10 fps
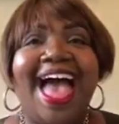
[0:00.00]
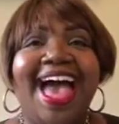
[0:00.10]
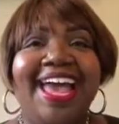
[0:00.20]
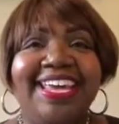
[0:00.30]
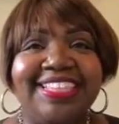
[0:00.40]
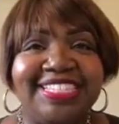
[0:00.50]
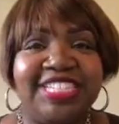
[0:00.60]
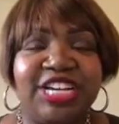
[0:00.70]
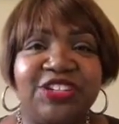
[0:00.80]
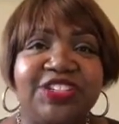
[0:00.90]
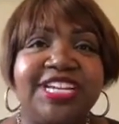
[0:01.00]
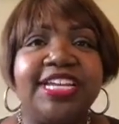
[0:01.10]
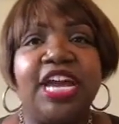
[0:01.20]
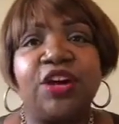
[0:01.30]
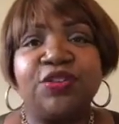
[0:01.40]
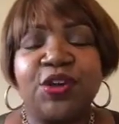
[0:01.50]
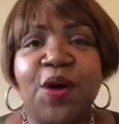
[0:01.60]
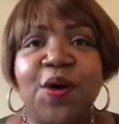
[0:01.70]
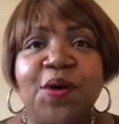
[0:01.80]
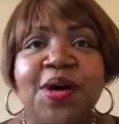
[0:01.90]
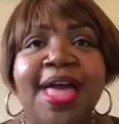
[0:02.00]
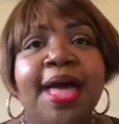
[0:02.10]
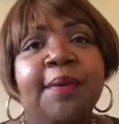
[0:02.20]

Hi, this is Dr. Tonya Echols Cole,